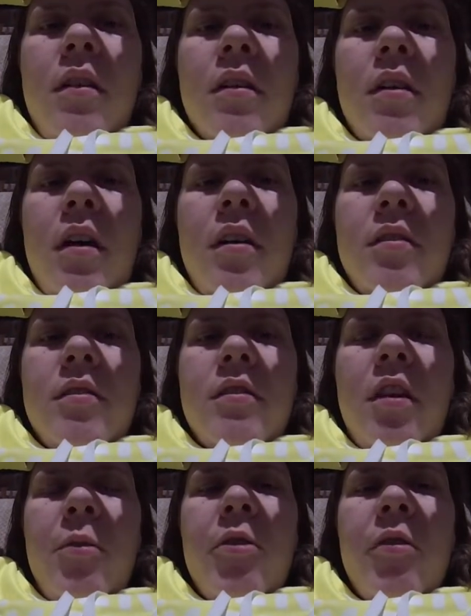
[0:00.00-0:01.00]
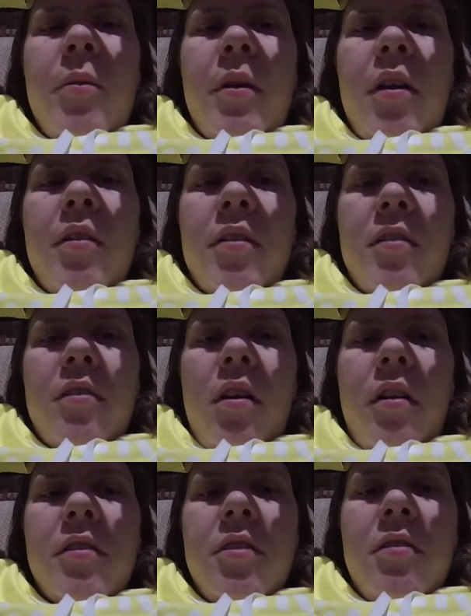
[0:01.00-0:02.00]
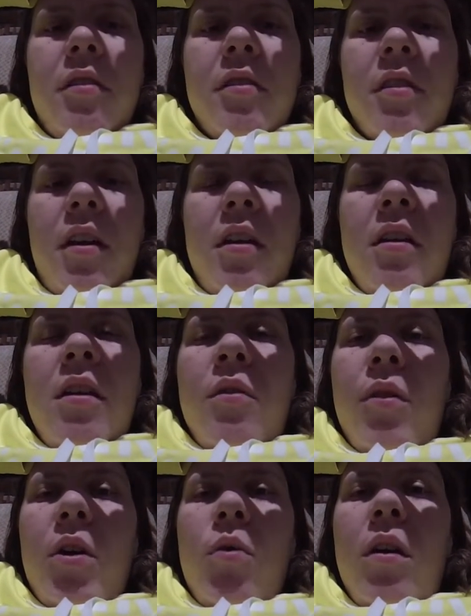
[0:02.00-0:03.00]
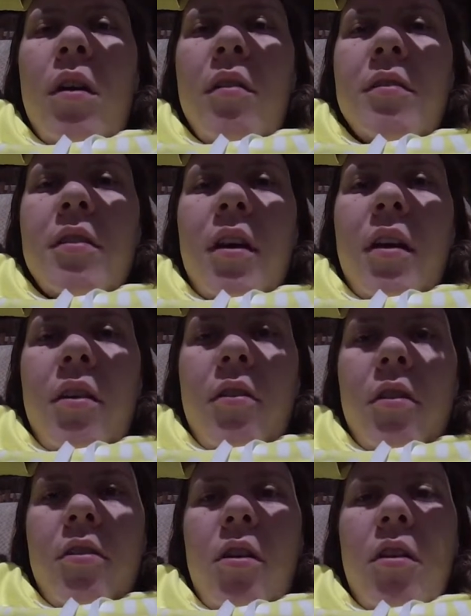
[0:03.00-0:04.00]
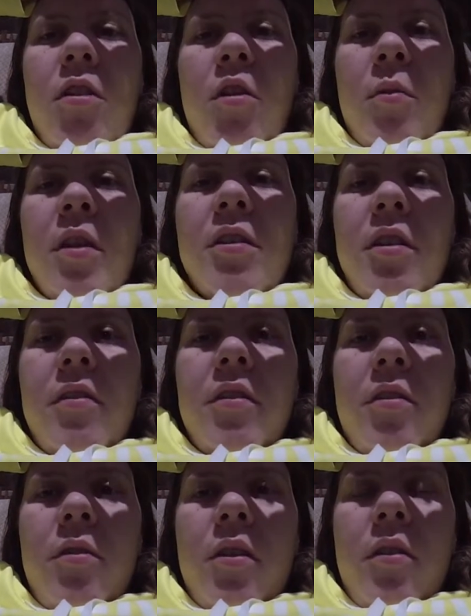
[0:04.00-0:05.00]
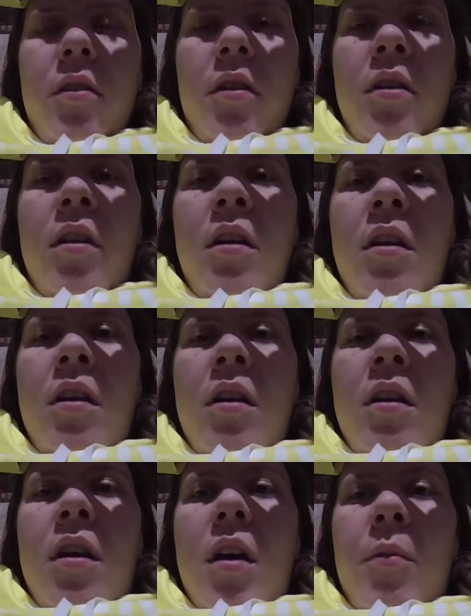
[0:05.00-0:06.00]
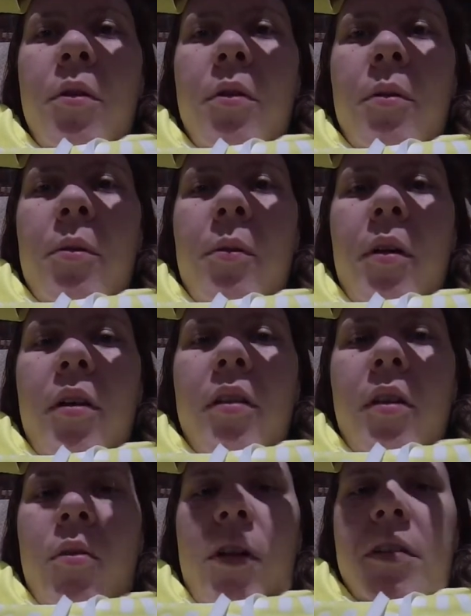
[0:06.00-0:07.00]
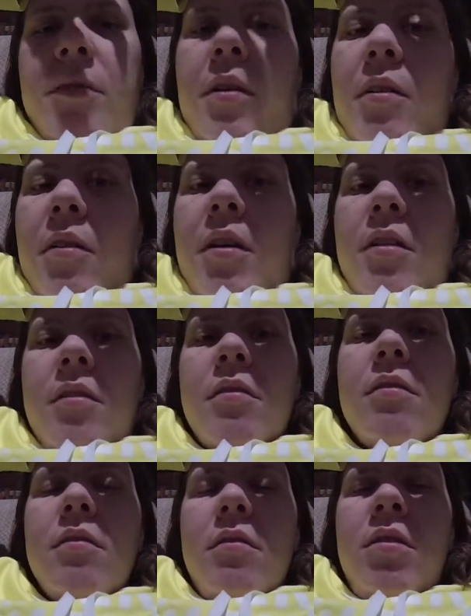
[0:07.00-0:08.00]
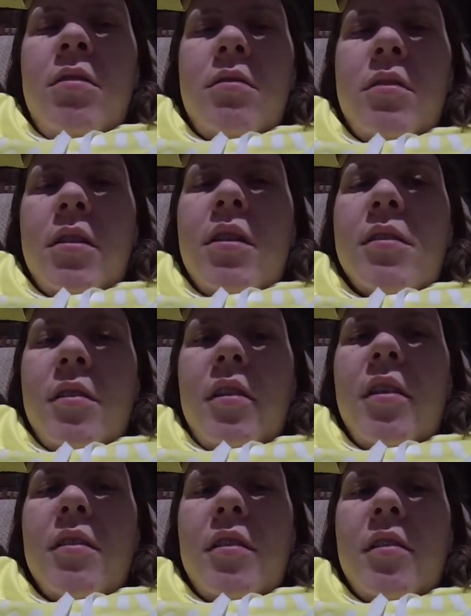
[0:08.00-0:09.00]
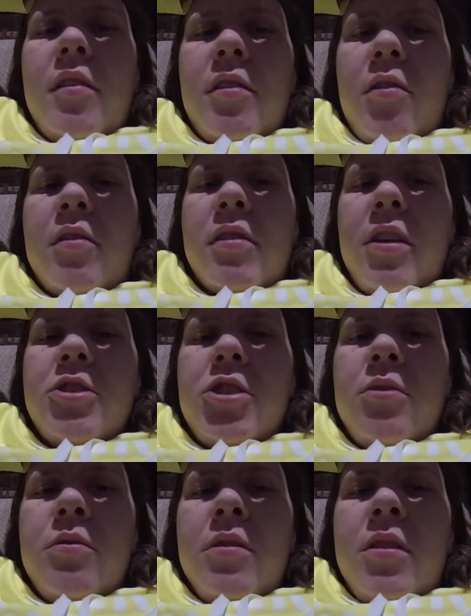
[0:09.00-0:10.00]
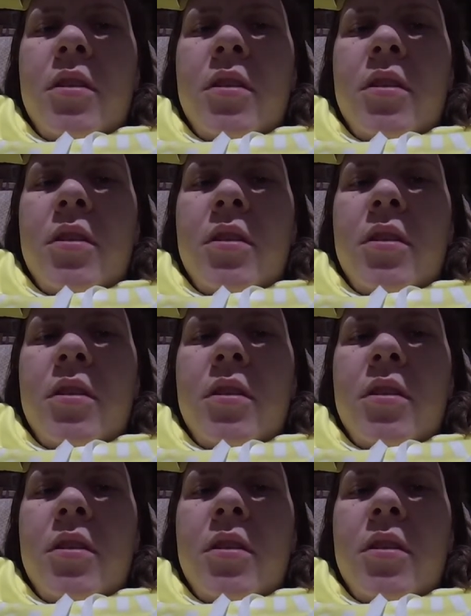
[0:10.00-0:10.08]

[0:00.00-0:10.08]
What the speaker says: Guys, tell me if anybody else's dogs do this, okay? When you walk outside, you know, your dog normally sniffs you or whatever. And blah, blah, blah, blah, and then he walks away, right? Does his nose touch you?